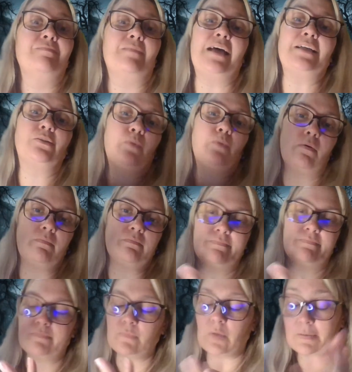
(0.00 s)
That's what.
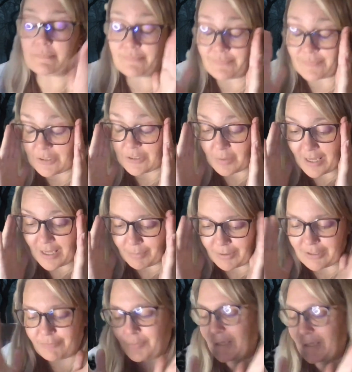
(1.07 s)
Well, that's what I
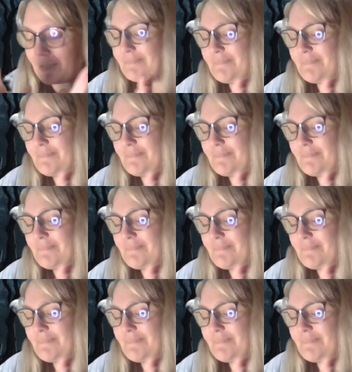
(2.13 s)
believe. But